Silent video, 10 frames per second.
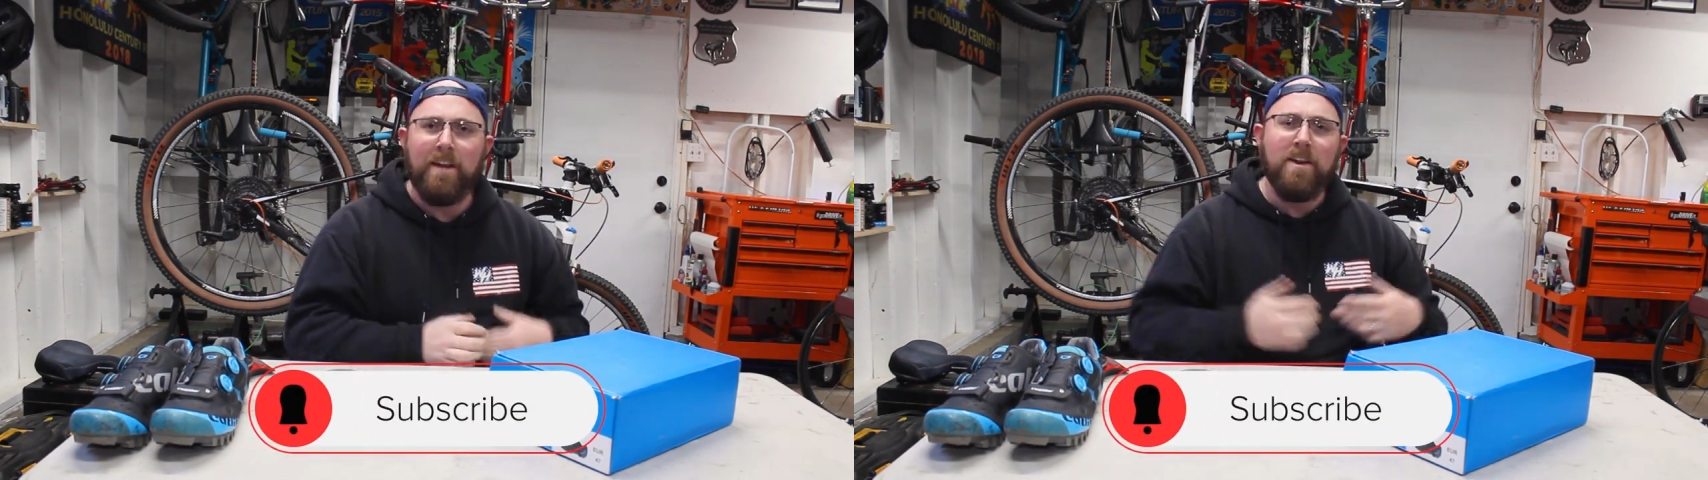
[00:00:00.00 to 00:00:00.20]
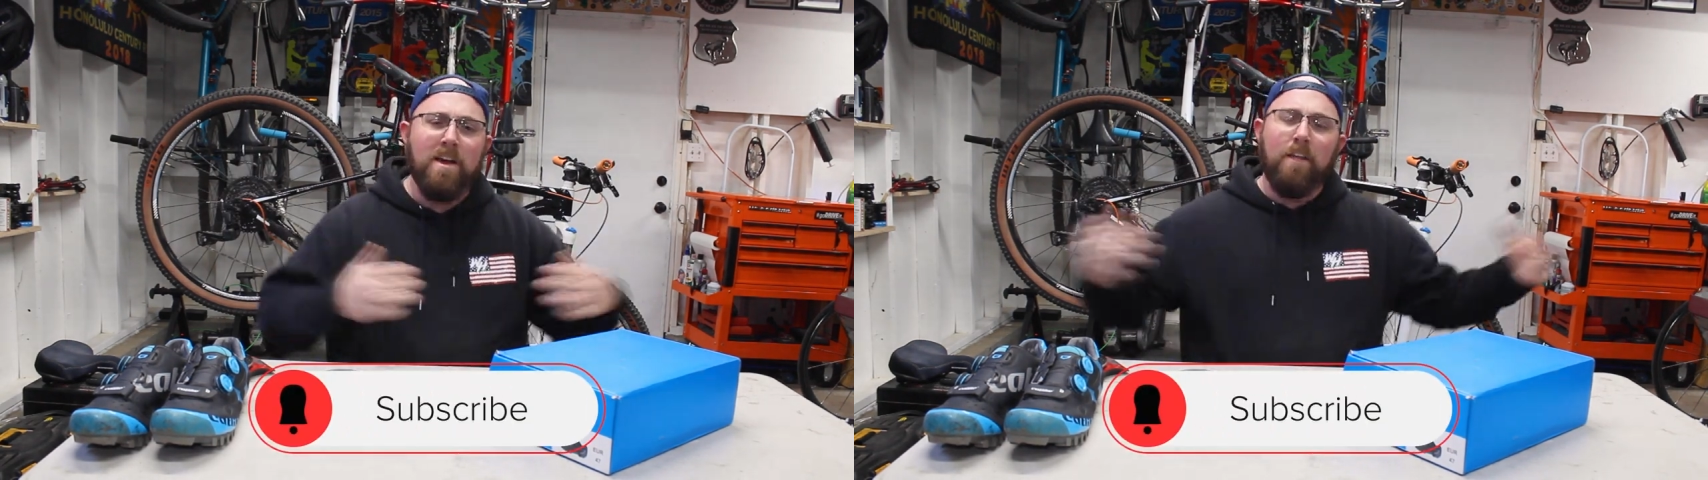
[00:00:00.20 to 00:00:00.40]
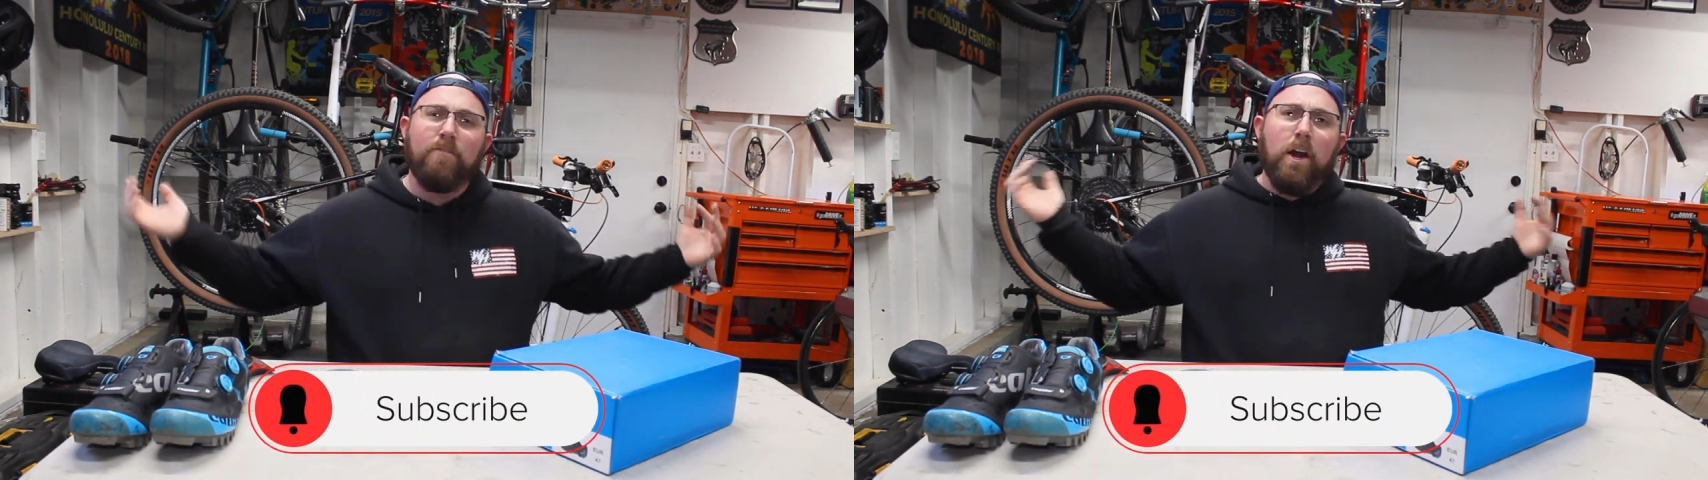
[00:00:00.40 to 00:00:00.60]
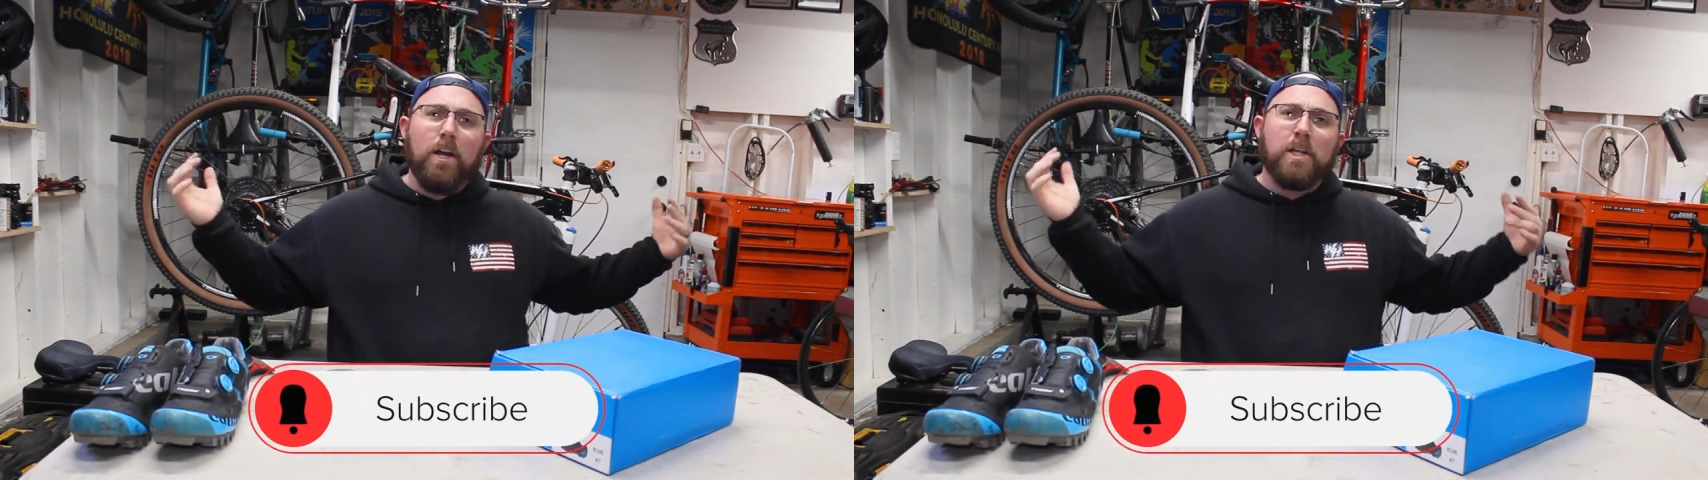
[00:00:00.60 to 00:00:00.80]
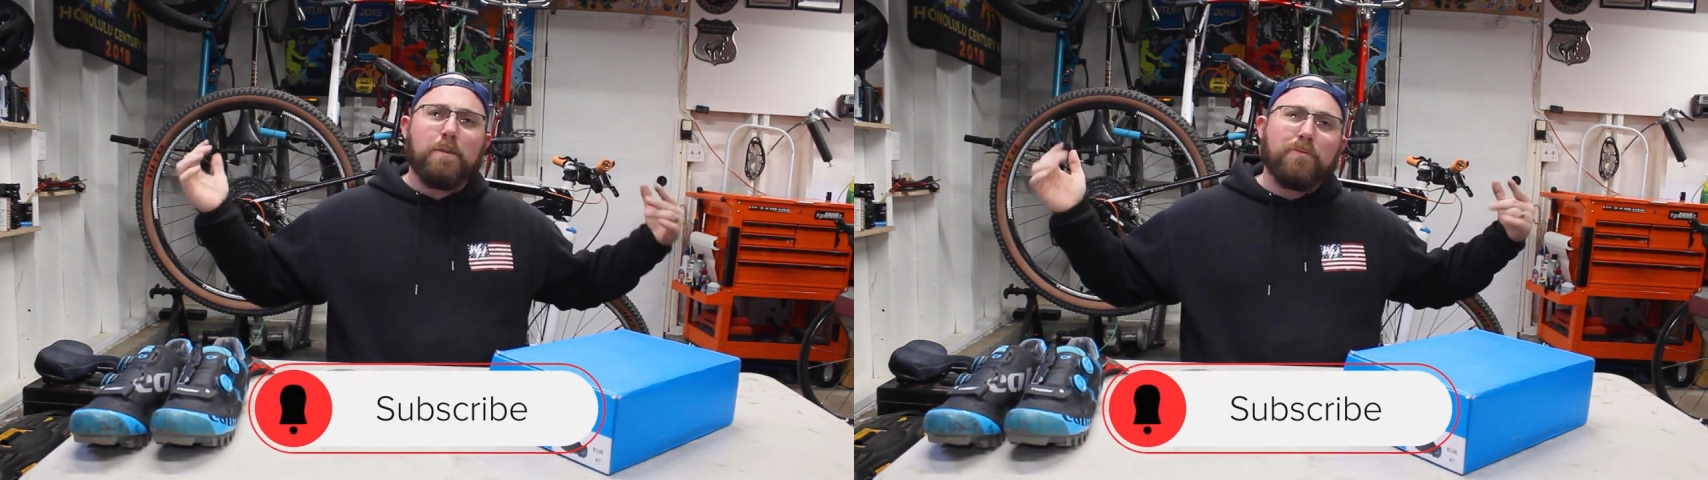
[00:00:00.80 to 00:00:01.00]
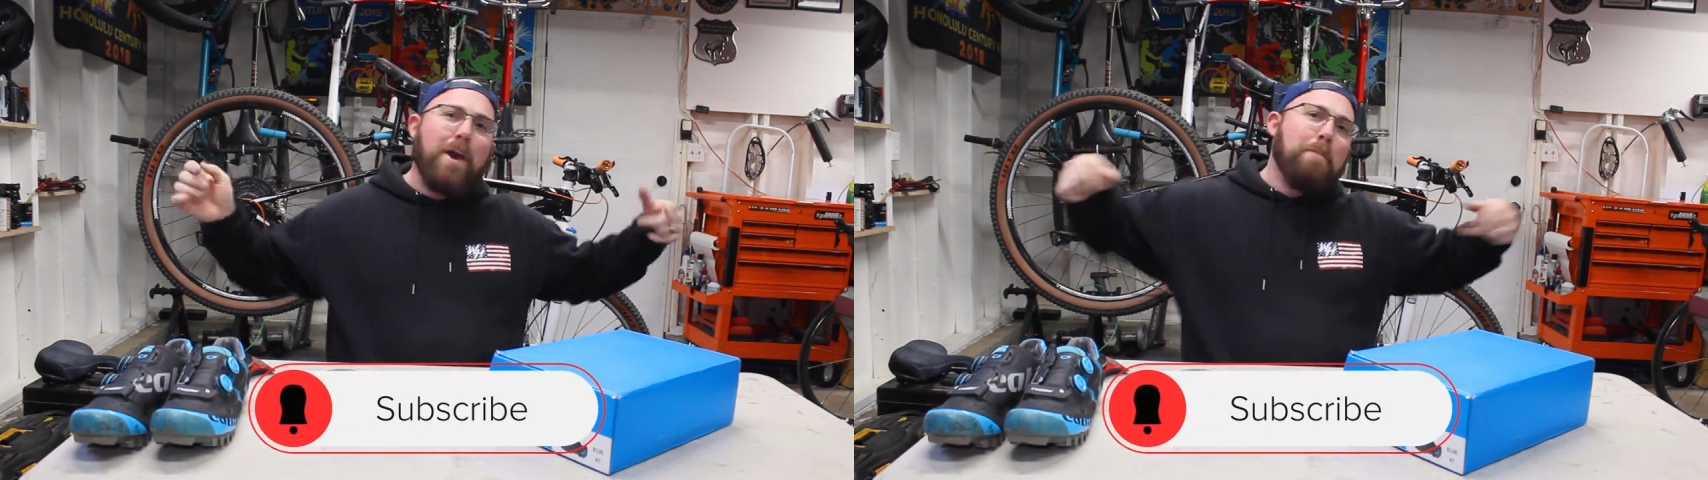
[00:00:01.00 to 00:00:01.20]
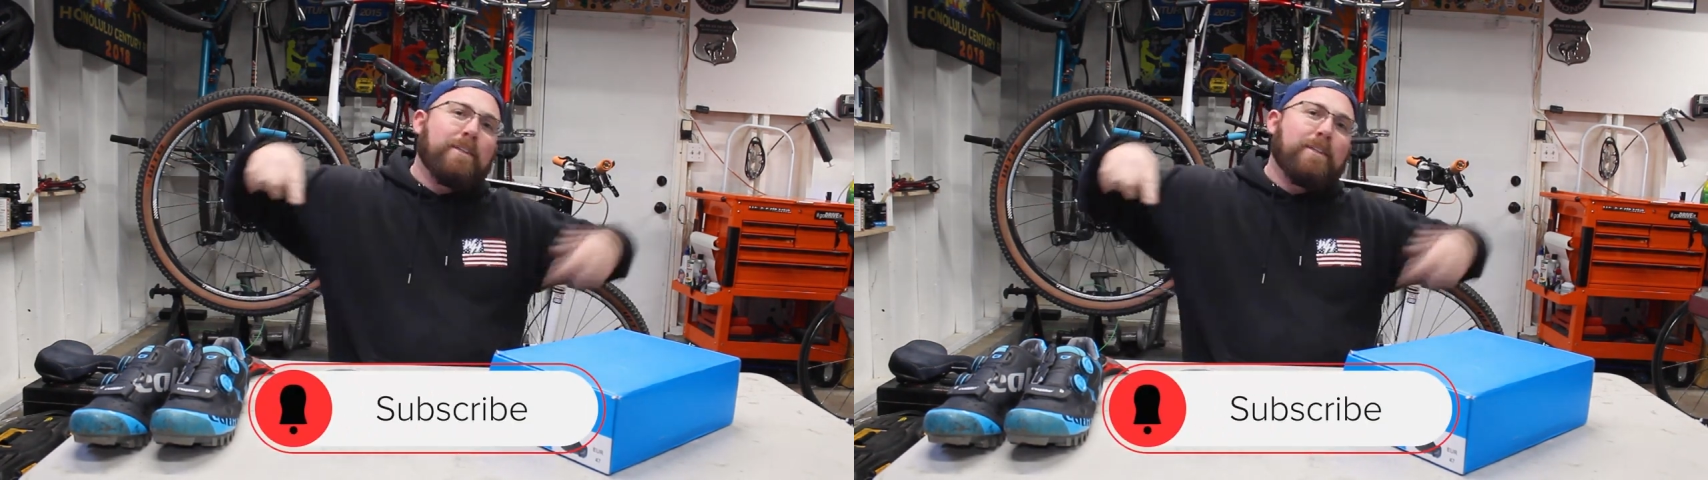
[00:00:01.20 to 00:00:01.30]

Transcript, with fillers: If you already are subscribed,